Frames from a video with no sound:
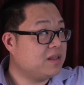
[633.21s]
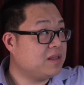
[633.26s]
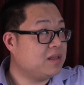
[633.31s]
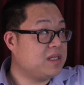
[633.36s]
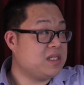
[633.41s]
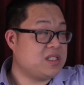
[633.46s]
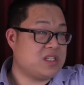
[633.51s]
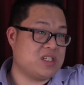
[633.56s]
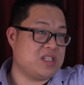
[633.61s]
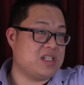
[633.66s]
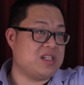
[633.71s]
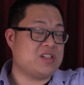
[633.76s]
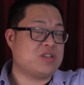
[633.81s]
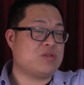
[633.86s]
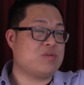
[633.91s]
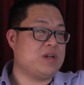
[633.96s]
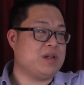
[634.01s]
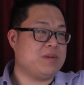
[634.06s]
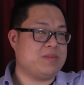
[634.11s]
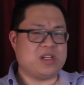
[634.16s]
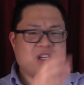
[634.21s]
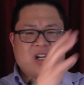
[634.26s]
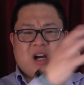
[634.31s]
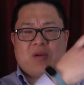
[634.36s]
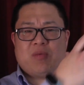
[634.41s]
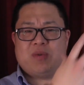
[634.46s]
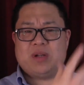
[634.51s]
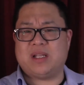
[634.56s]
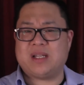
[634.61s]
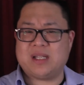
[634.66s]
This is in the screen, you can't
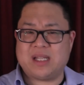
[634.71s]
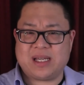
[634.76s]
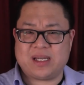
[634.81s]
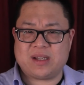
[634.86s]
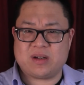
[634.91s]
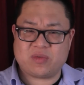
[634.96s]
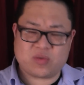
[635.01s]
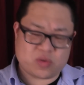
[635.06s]
really click it, of